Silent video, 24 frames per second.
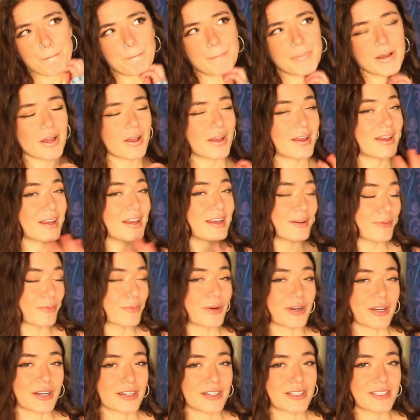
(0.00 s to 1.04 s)
but it
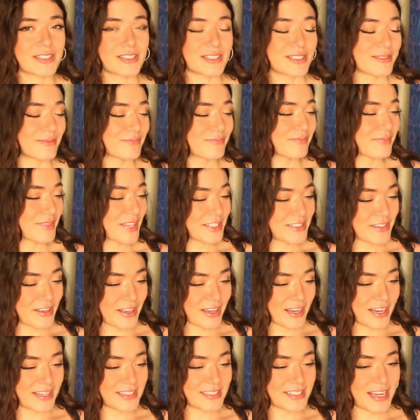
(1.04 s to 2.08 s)
works. That's all
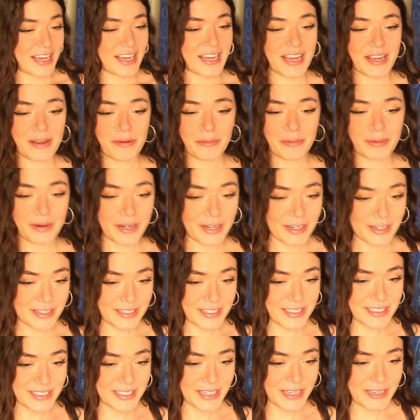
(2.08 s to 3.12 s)
I gotta say. It
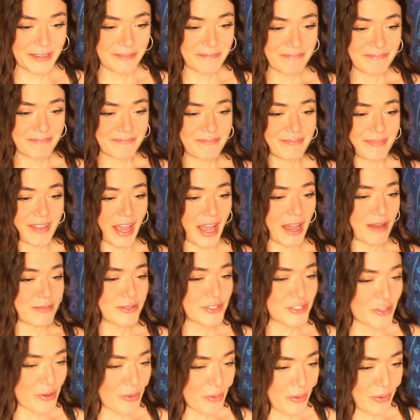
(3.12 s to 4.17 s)
works. I'm
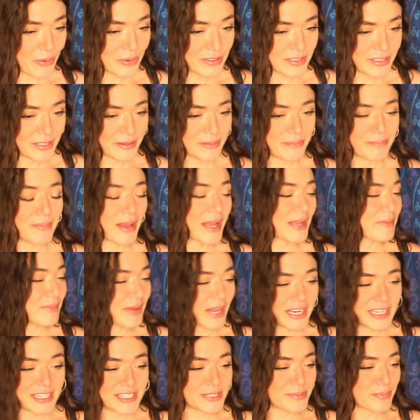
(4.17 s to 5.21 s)
sold. My
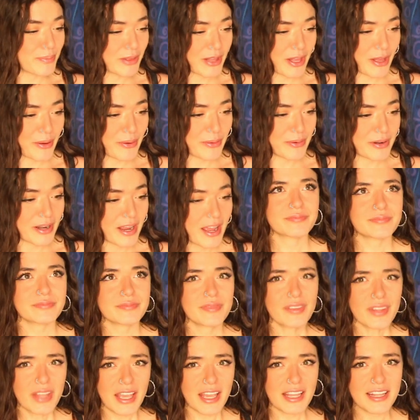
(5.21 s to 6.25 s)
mind is blown.
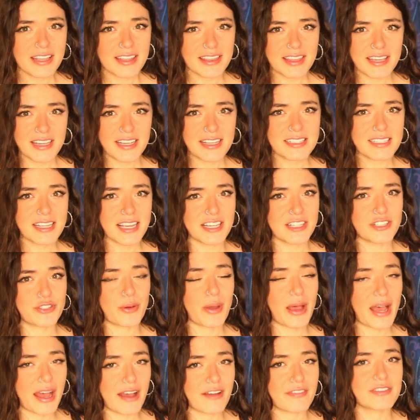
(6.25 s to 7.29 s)
And the thing is, guys,
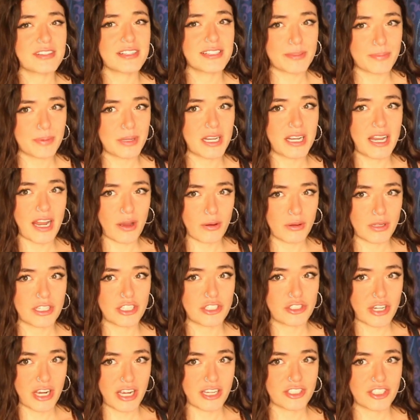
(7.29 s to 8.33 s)
you have to spit it out in
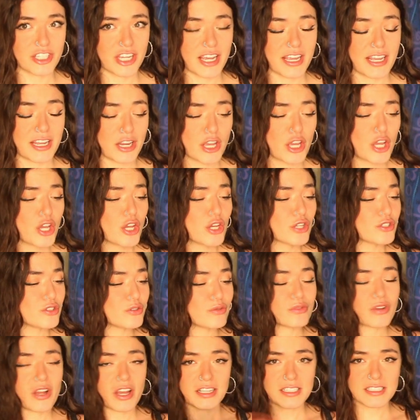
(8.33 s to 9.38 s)
the trash can.
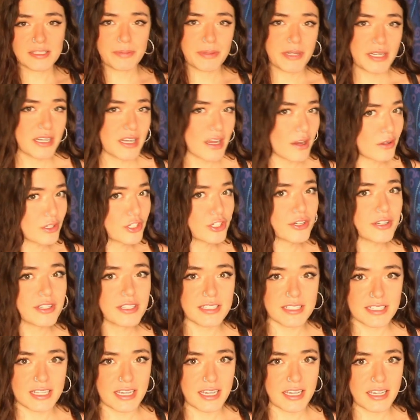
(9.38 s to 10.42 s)
Do not spit it out in your
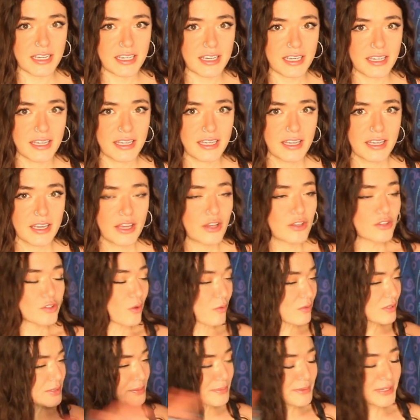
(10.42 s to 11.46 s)
sink.
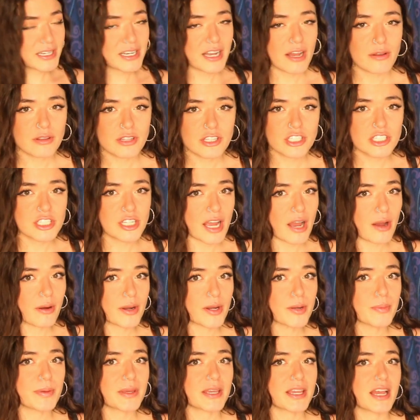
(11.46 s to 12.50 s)
Don't spit it out in the
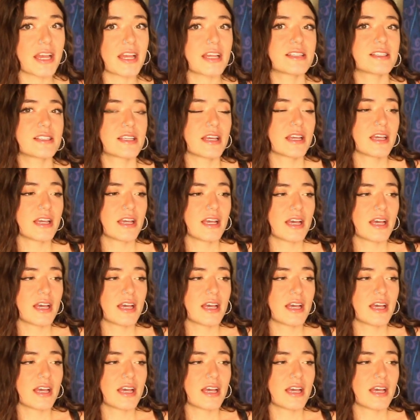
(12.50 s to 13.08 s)
shower, because